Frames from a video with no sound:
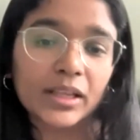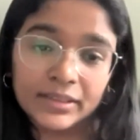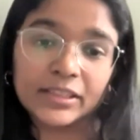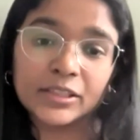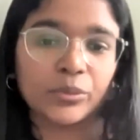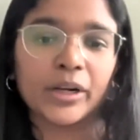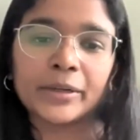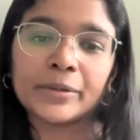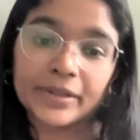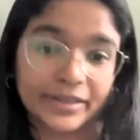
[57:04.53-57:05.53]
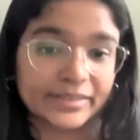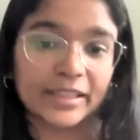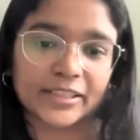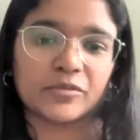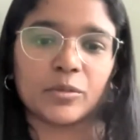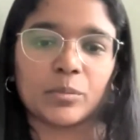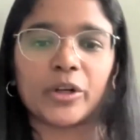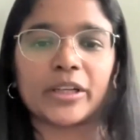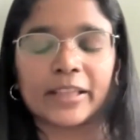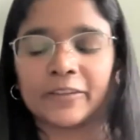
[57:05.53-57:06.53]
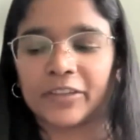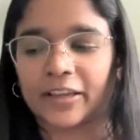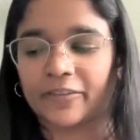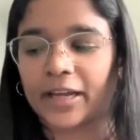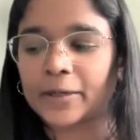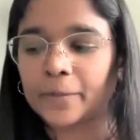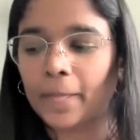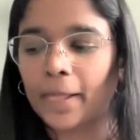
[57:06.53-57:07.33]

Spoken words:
This is one successful model that we have had.